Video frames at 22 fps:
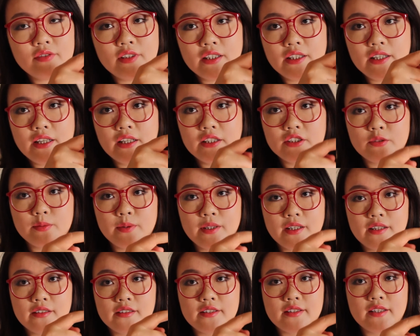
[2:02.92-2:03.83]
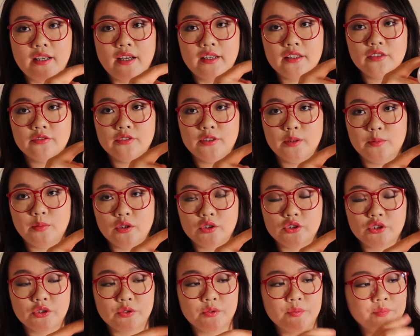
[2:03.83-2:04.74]
a little bit on the side of the
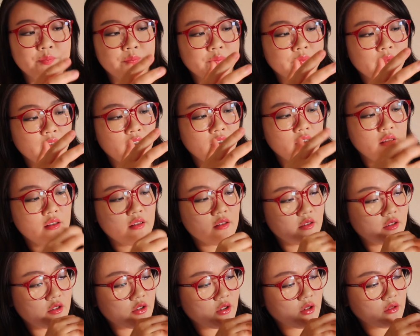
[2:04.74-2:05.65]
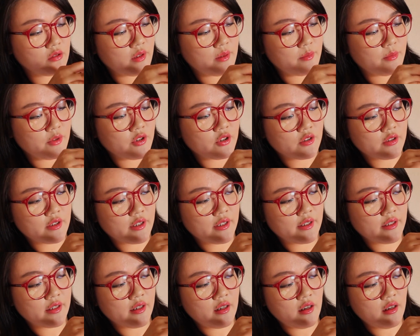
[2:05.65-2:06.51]
bottle. So let me just take it